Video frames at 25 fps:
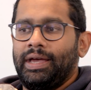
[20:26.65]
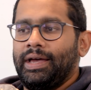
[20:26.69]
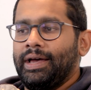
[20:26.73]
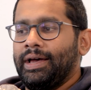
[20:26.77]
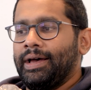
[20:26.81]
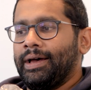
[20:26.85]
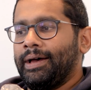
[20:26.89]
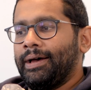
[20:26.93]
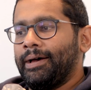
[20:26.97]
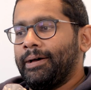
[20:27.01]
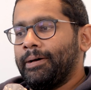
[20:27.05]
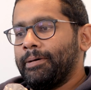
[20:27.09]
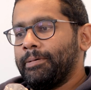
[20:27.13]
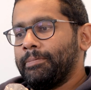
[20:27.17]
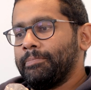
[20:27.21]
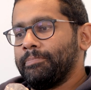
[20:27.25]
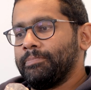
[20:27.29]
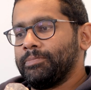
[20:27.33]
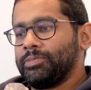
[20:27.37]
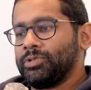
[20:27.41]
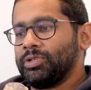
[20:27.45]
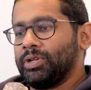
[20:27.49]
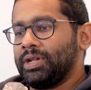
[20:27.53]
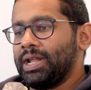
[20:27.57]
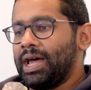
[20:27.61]

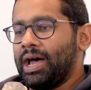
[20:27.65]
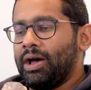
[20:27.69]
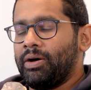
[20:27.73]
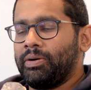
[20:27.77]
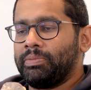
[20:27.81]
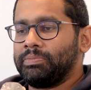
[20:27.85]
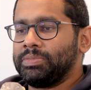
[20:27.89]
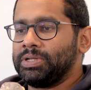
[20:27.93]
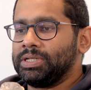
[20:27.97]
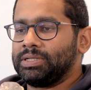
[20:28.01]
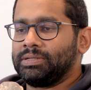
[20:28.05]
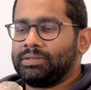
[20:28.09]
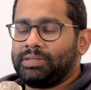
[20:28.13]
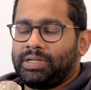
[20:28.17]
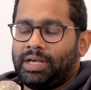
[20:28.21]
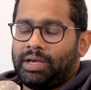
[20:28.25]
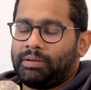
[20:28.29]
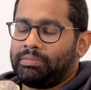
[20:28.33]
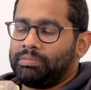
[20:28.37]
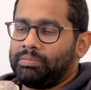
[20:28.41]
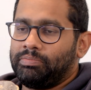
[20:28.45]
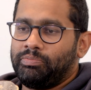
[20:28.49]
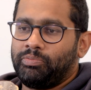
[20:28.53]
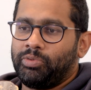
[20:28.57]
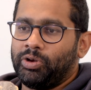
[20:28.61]
So now I'm just
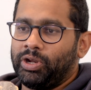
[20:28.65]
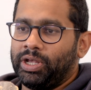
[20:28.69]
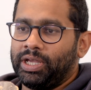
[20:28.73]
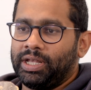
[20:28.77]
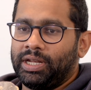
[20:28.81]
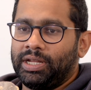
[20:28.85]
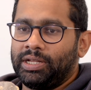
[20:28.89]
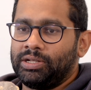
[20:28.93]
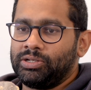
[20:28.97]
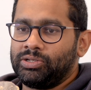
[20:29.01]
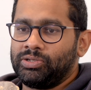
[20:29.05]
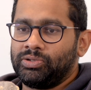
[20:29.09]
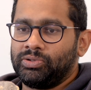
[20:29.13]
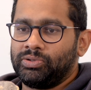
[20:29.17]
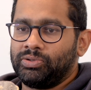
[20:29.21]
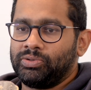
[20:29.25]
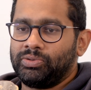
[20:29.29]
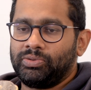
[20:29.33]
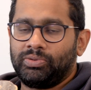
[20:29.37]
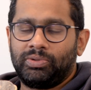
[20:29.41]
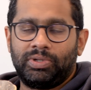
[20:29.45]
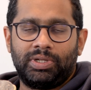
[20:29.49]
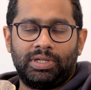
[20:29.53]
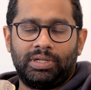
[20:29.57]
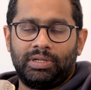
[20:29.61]
putting it
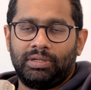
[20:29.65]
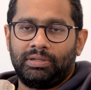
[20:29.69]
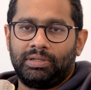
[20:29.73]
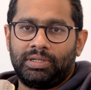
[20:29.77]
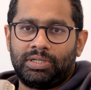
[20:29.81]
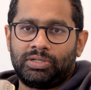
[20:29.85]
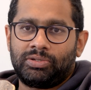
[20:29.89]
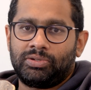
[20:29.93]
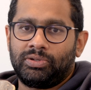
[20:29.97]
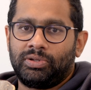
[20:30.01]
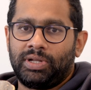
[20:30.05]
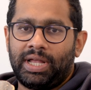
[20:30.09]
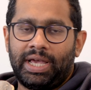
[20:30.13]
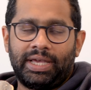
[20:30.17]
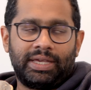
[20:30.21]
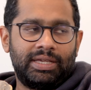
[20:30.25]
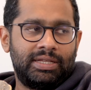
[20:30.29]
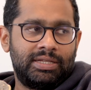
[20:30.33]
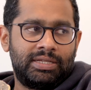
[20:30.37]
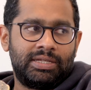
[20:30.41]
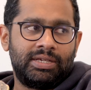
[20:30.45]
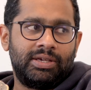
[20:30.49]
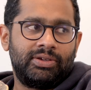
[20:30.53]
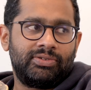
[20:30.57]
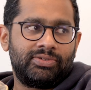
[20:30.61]
into like
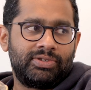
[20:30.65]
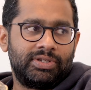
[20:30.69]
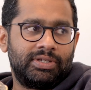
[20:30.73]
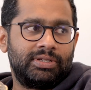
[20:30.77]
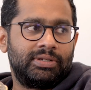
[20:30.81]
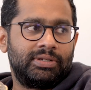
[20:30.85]
ETFs.